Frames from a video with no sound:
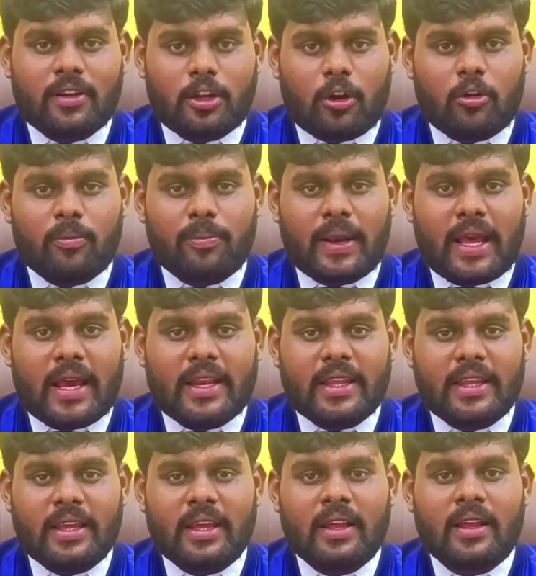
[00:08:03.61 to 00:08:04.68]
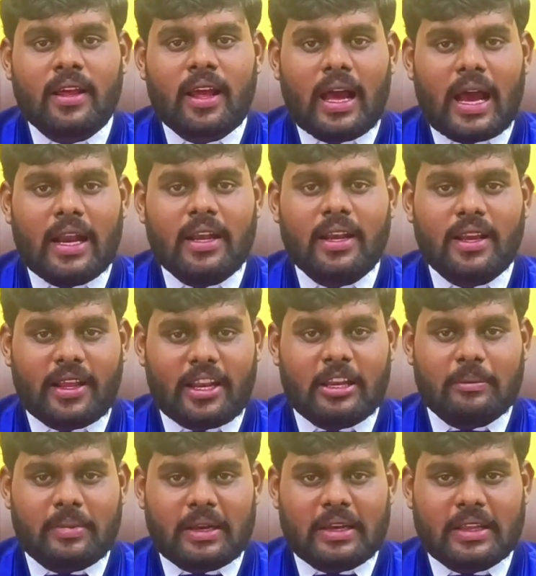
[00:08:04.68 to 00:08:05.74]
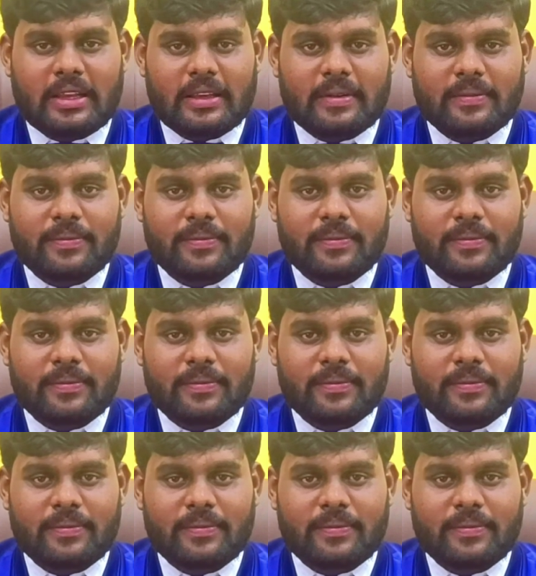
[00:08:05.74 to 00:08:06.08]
town planning and green building.